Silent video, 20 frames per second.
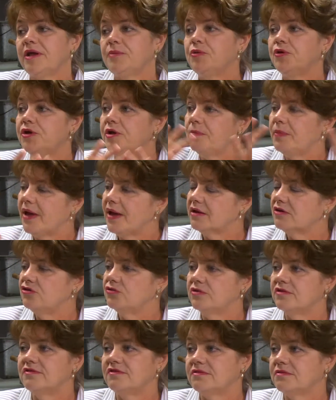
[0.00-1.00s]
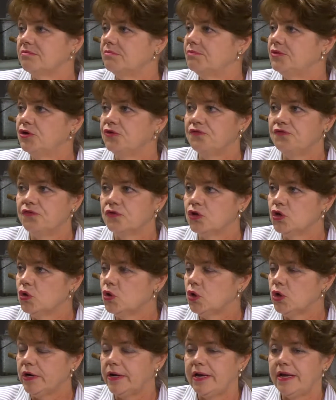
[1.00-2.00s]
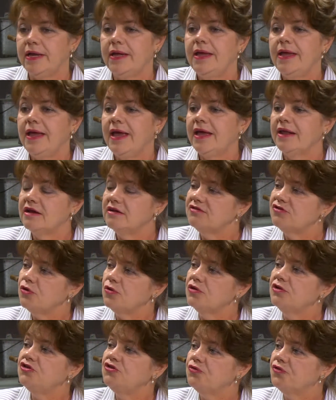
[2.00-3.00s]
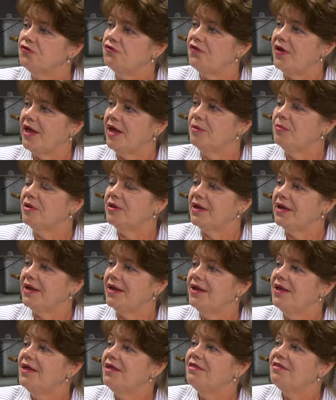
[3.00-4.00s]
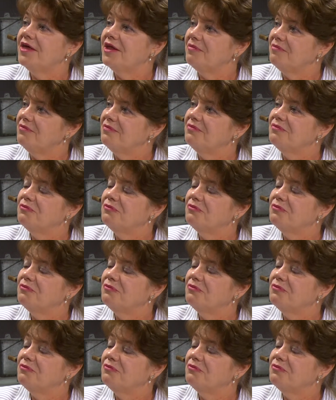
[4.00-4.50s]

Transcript: I put it back to its beautiful glory, and I sold it to a family that,